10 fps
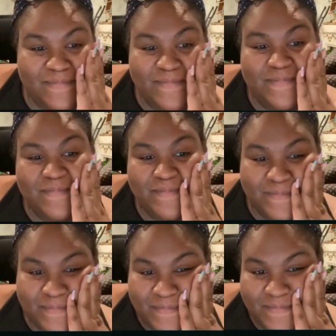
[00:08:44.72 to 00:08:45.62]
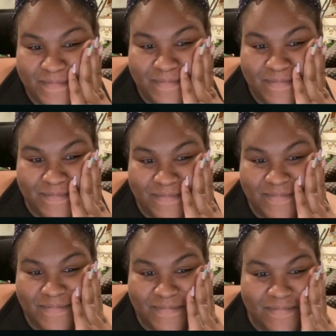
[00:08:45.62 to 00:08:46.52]

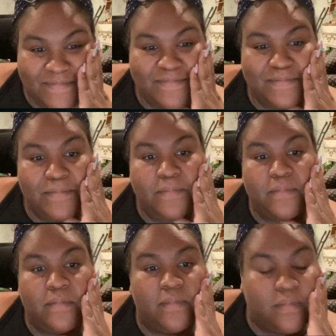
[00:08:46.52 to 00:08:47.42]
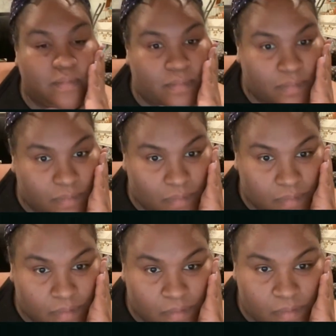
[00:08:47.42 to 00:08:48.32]

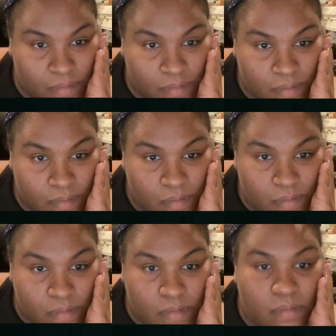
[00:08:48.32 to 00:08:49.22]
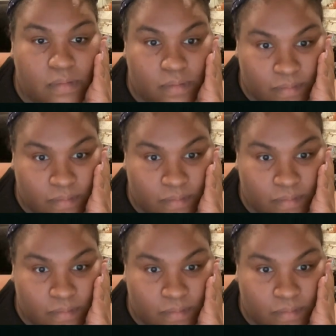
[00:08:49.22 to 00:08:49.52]
The person shown says nothing.